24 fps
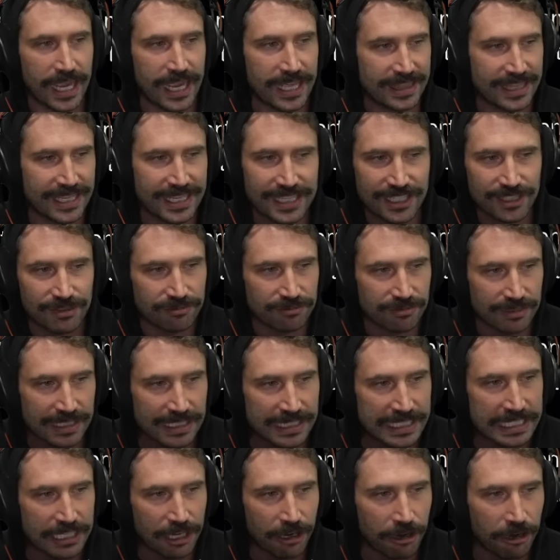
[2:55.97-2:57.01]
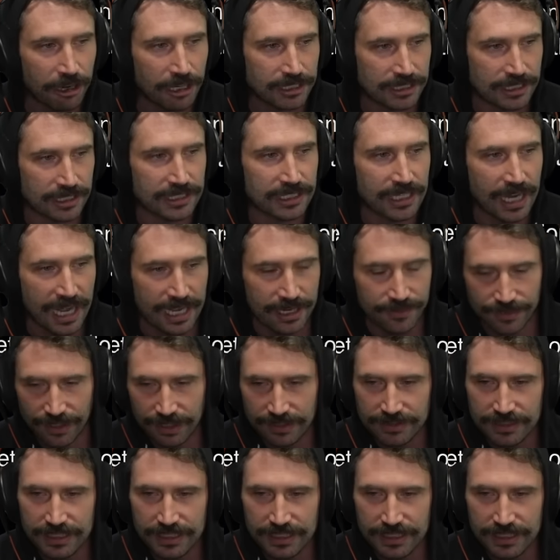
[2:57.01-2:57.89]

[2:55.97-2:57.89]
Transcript: I think it's really hard to kind of